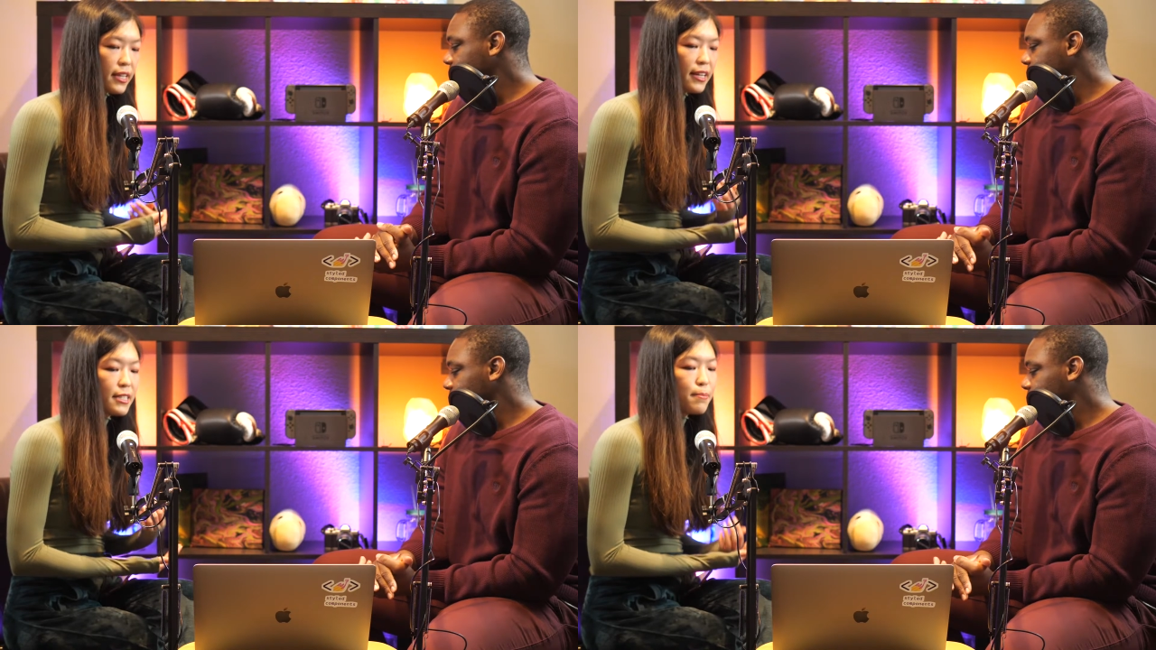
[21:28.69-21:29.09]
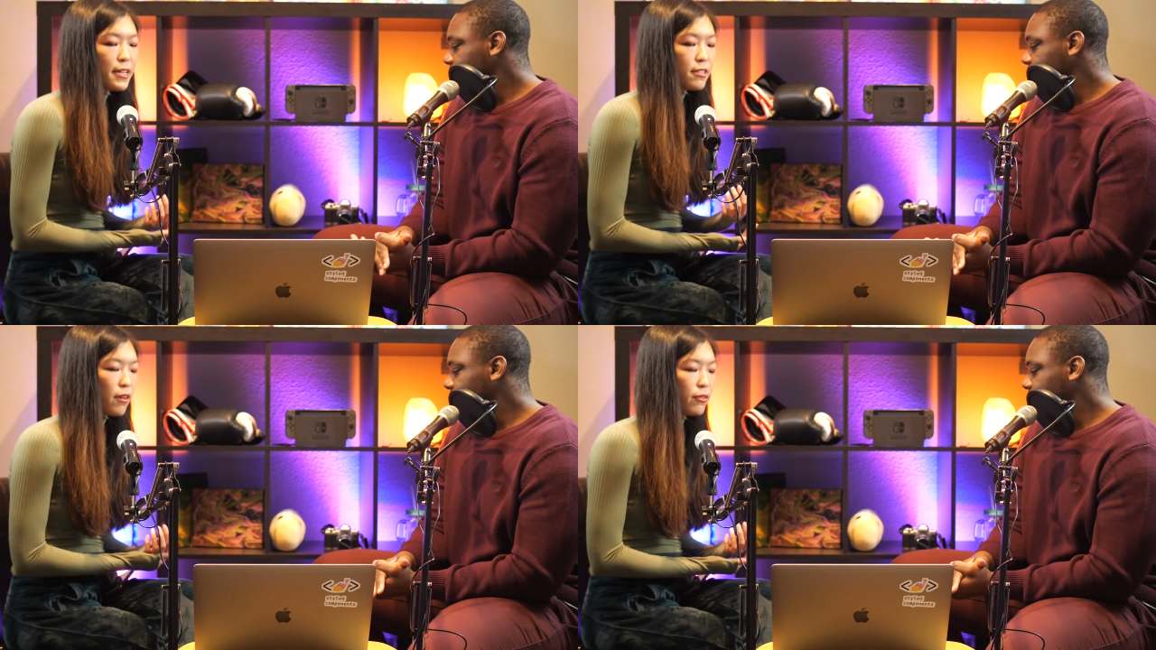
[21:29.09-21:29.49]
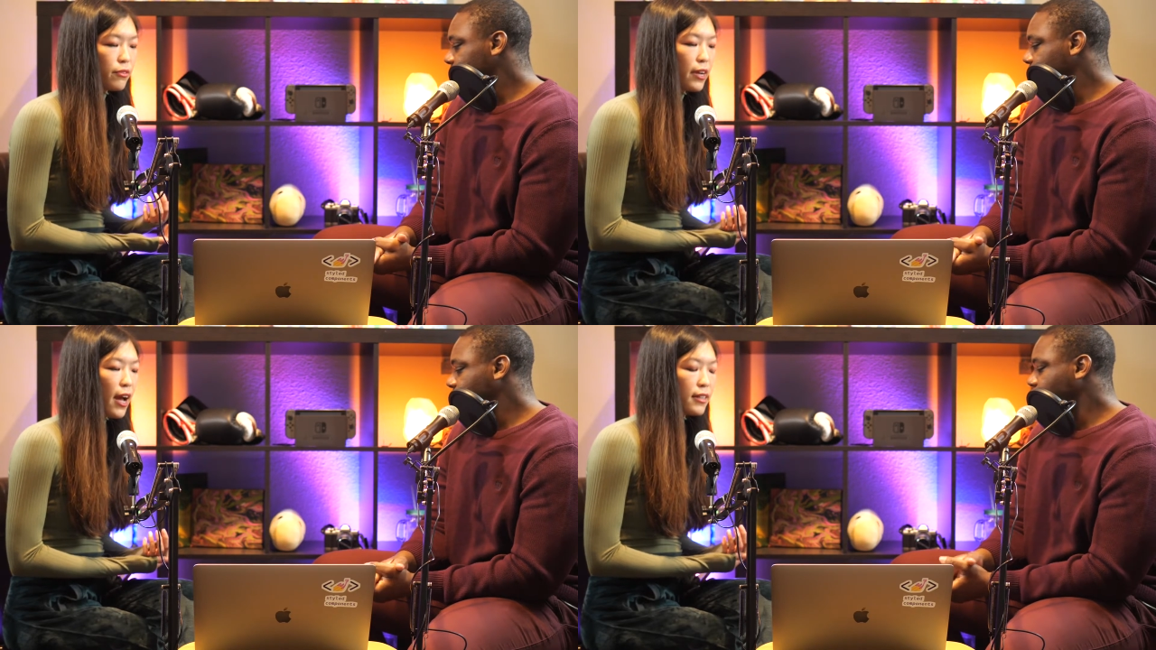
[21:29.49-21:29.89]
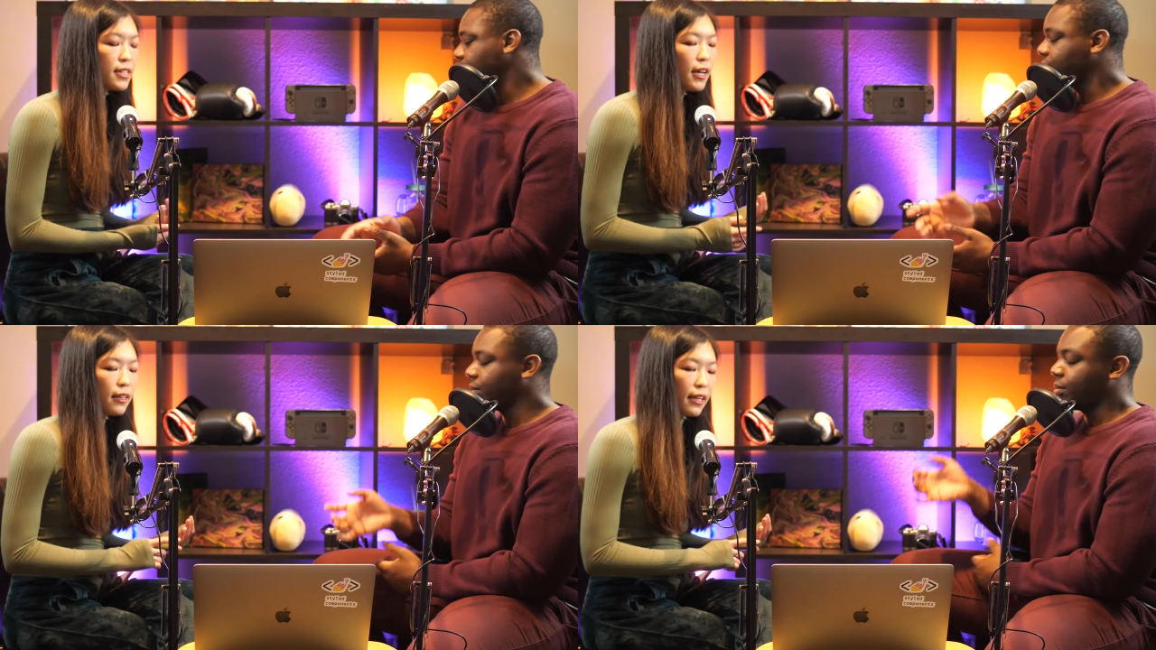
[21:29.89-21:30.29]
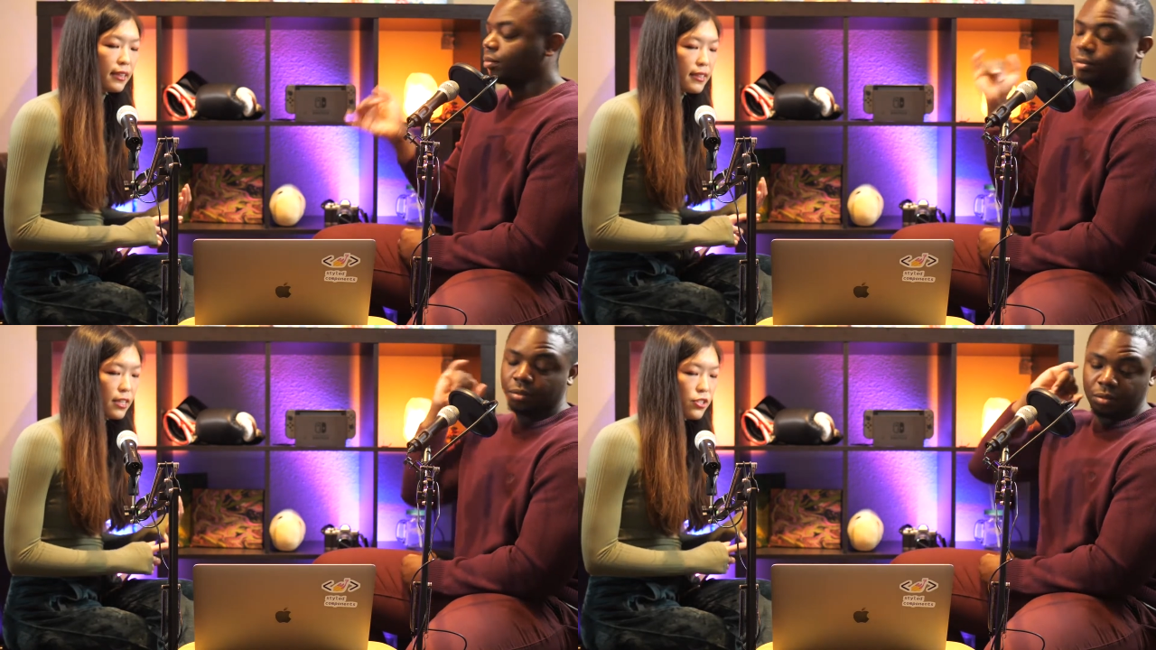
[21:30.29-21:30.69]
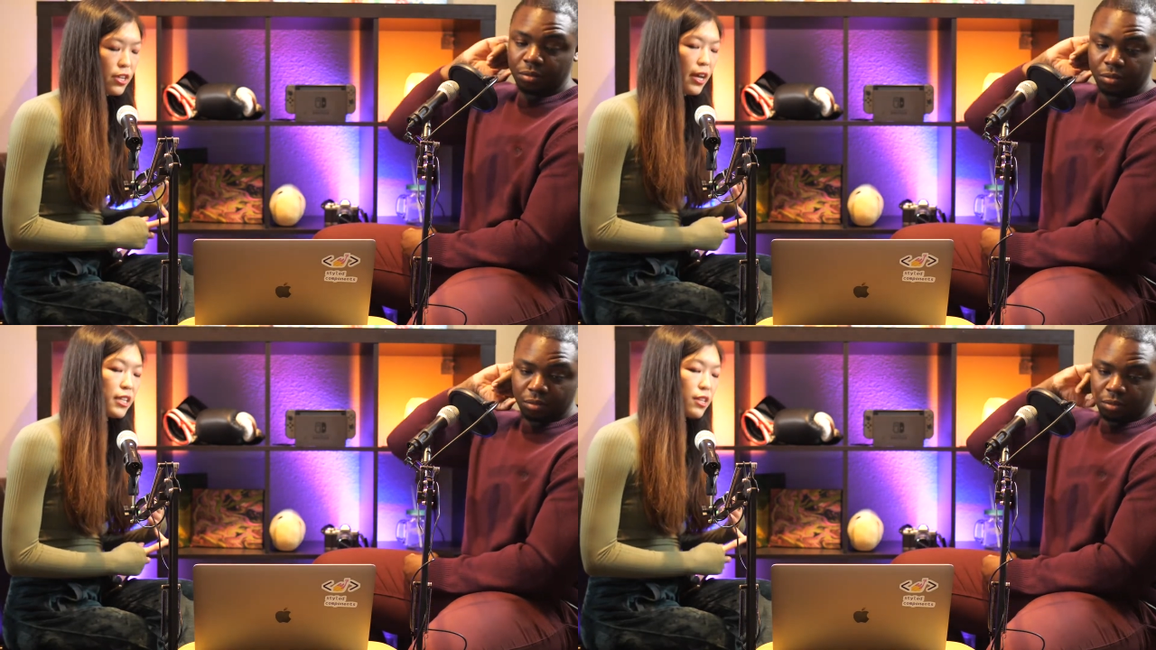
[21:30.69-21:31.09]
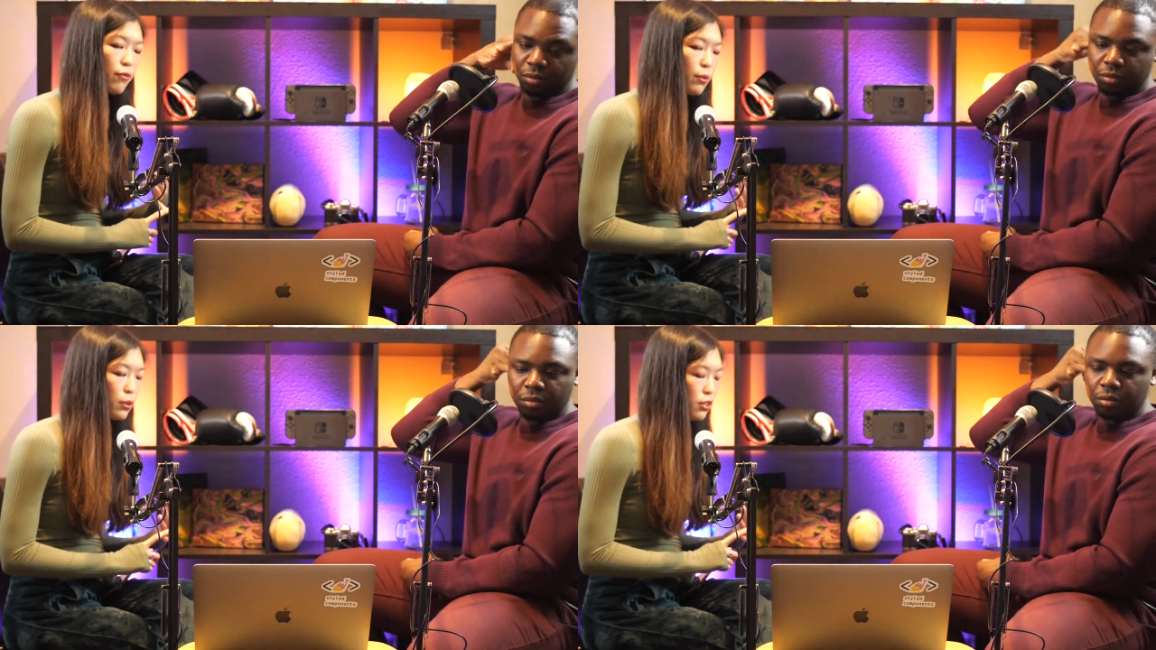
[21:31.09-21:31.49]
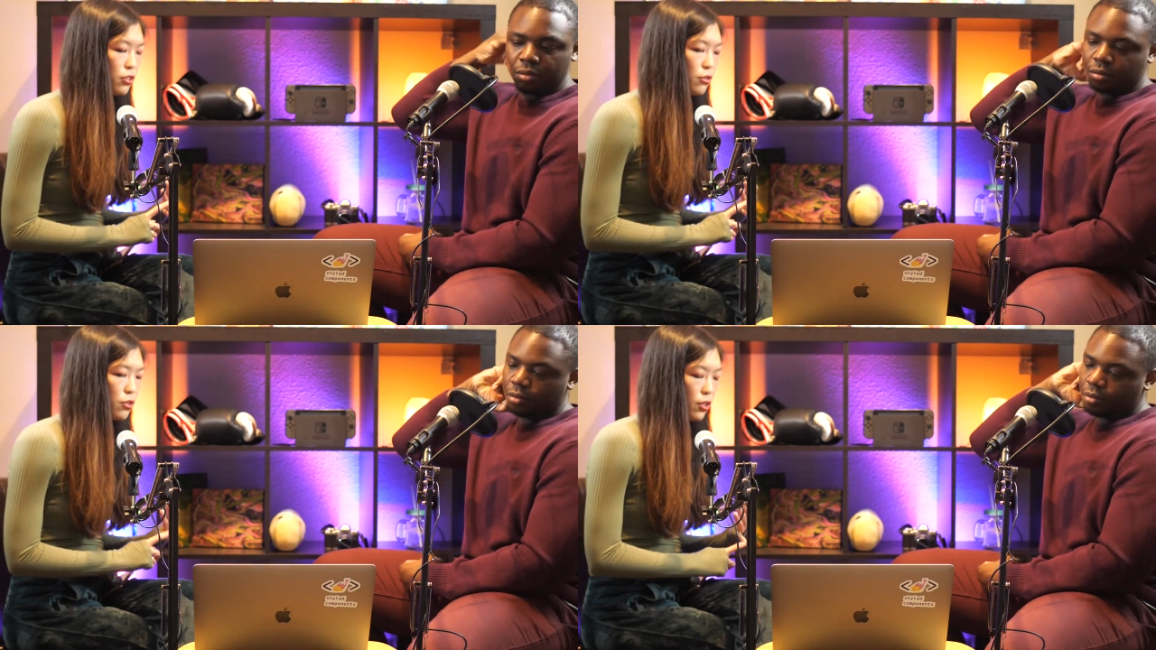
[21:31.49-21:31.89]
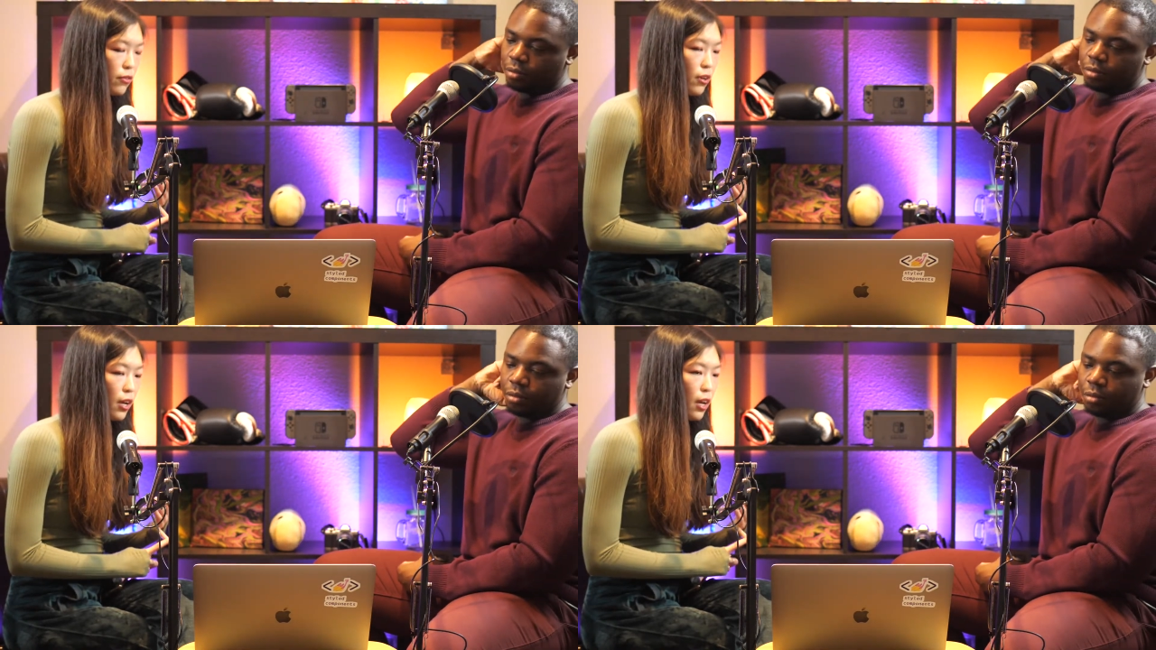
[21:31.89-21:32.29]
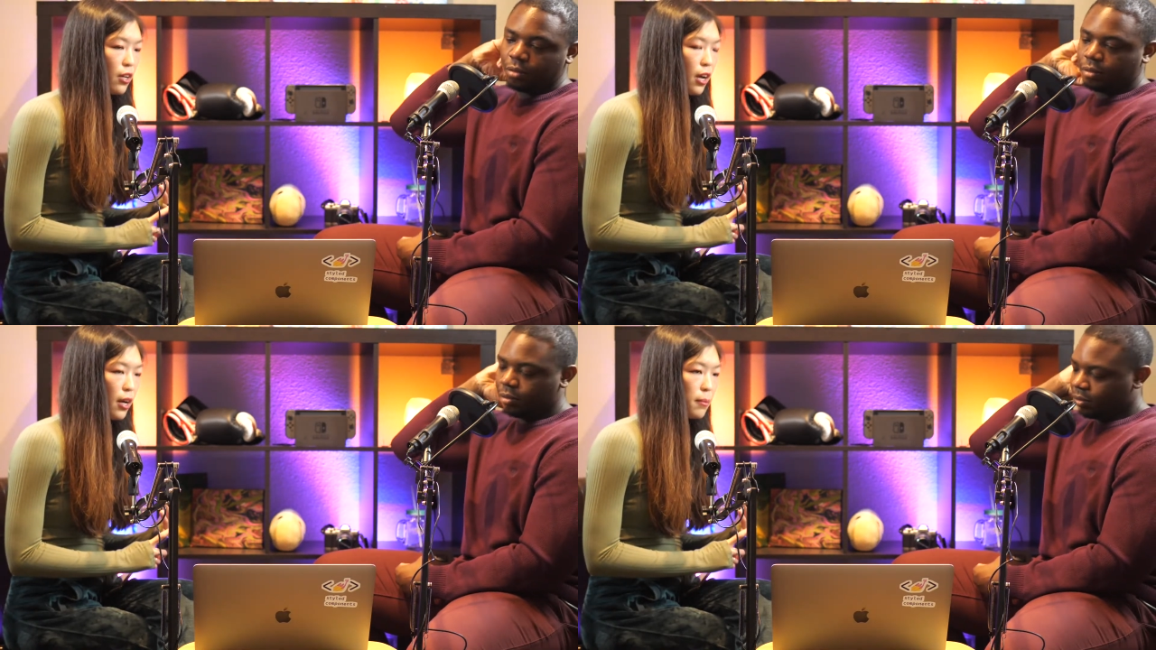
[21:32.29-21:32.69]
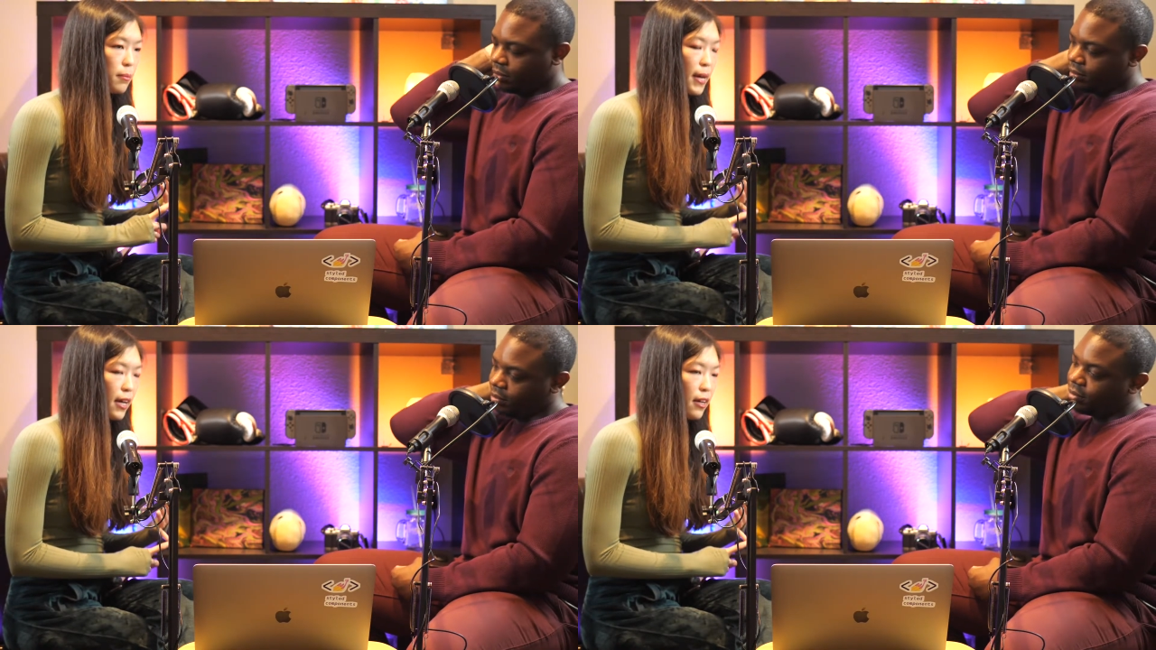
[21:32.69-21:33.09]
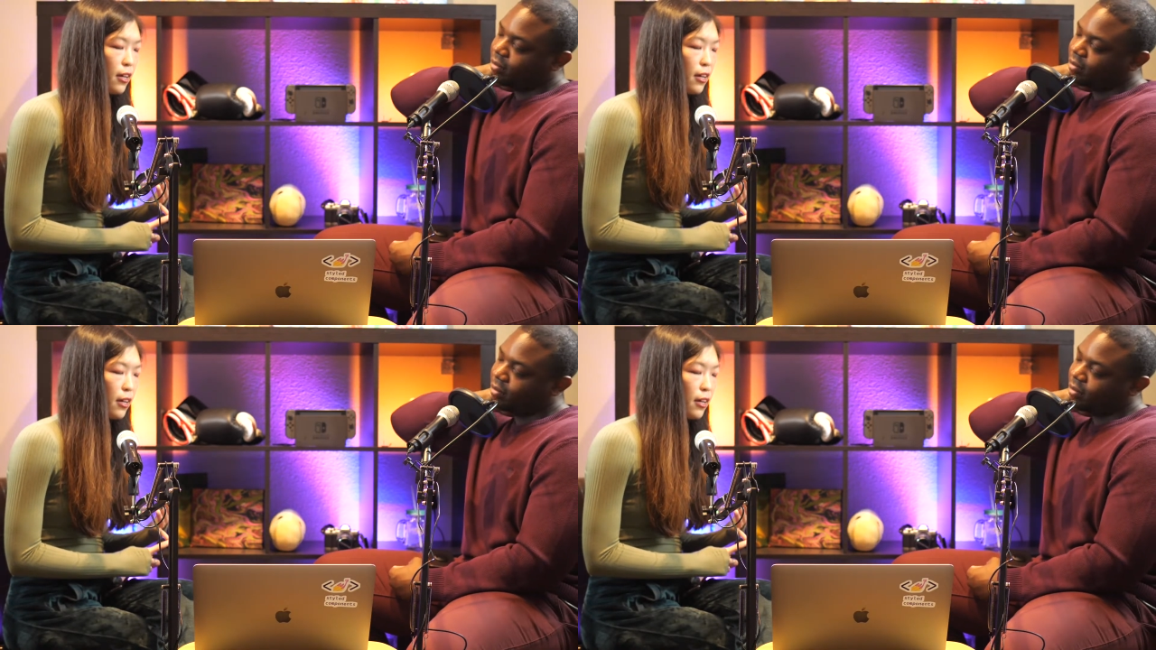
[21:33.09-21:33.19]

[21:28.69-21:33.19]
Speaker 1: that is based off of React, like Next.js. If you want to do server um, ba-